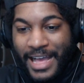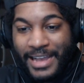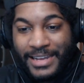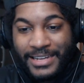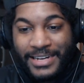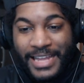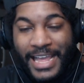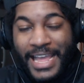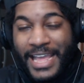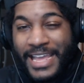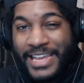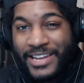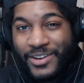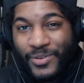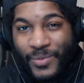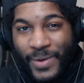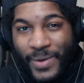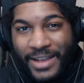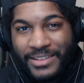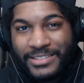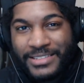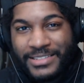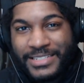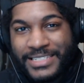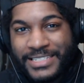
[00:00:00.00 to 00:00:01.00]
not going to hang
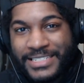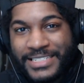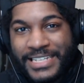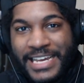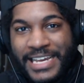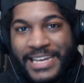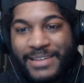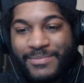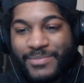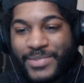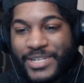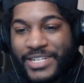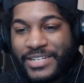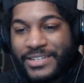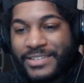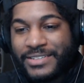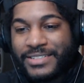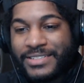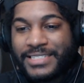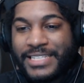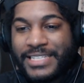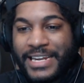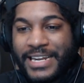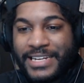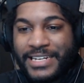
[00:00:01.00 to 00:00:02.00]
around the same
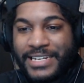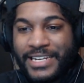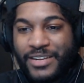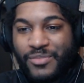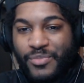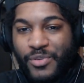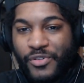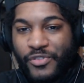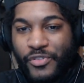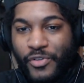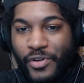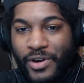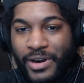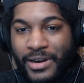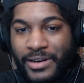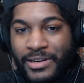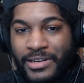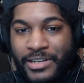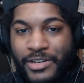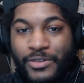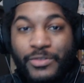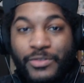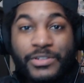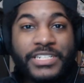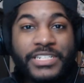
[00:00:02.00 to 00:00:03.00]
dudes that he did before,
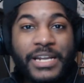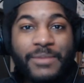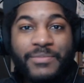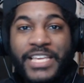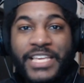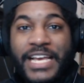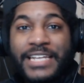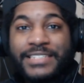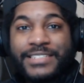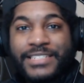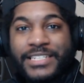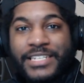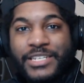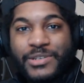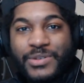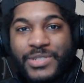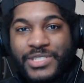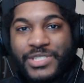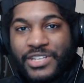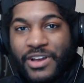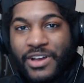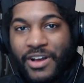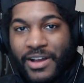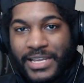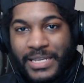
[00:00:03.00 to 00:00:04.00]
which I'm guessing he
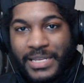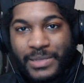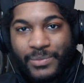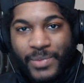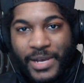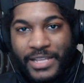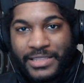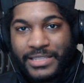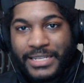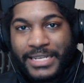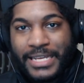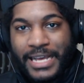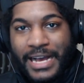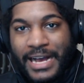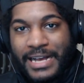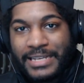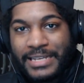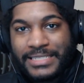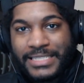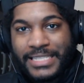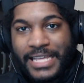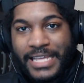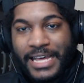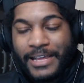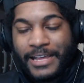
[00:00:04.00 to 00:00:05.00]
was talking about the
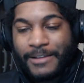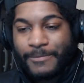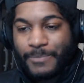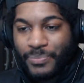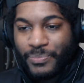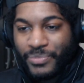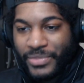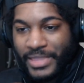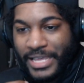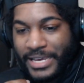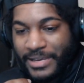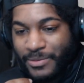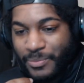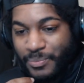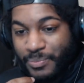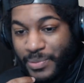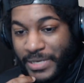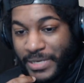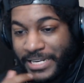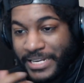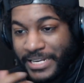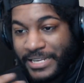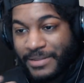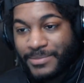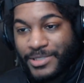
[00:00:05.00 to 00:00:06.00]
guys that like
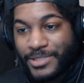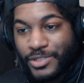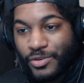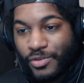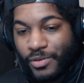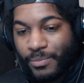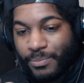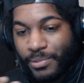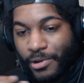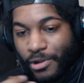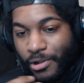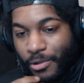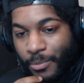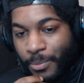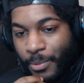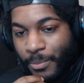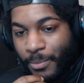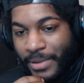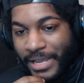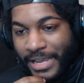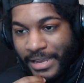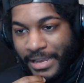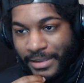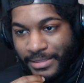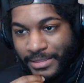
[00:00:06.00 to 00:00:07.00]
beat him to a
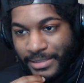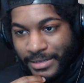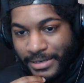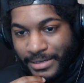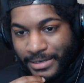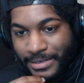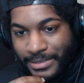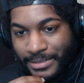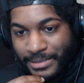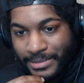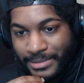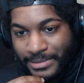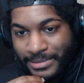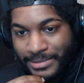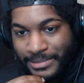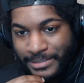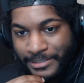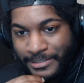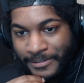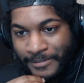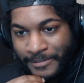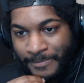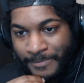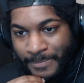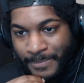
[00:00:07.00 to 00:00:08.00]
pulp back there.
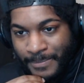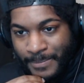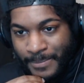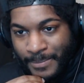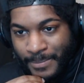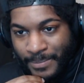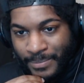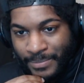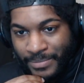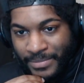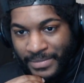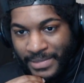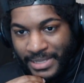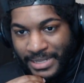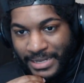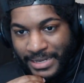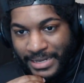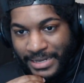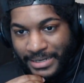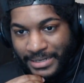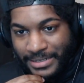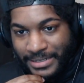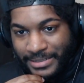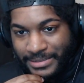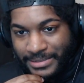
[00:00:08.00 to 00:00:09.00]

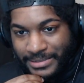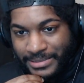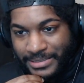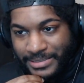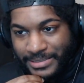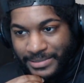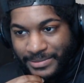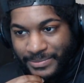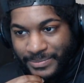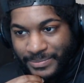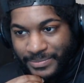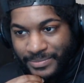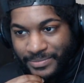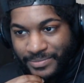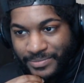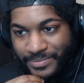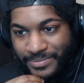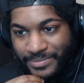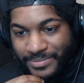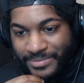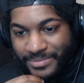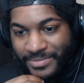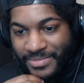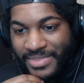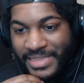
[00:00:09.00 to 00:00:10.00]
And
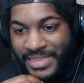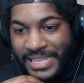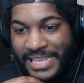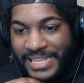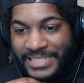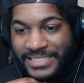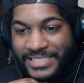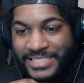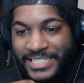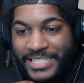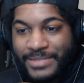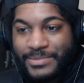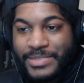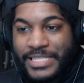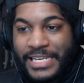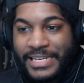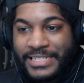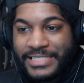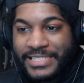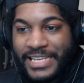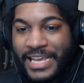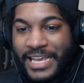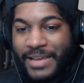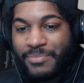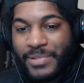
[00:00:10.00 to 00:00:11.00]
it seems
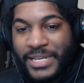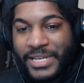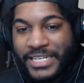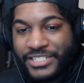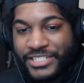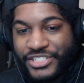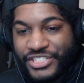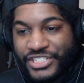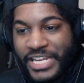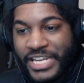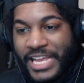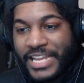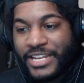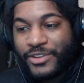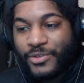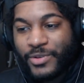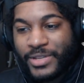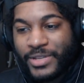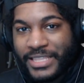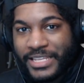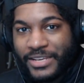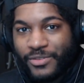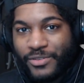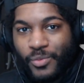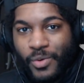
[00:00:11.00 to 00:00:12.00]
like Teppei
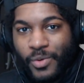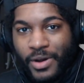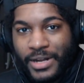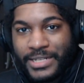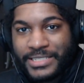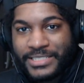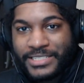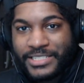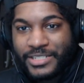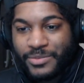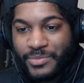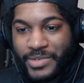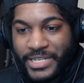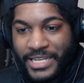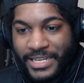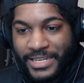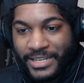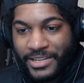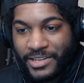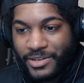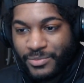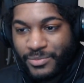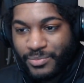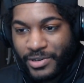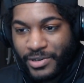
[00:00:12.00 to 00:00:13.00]
genuinely wants to be a
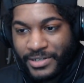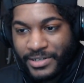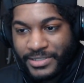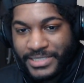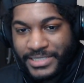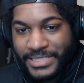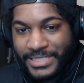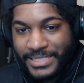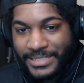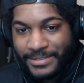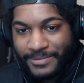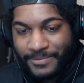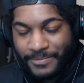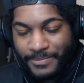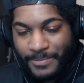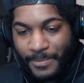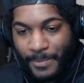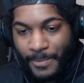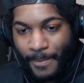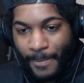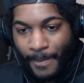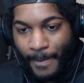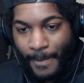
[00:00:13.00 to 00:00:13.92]
good person.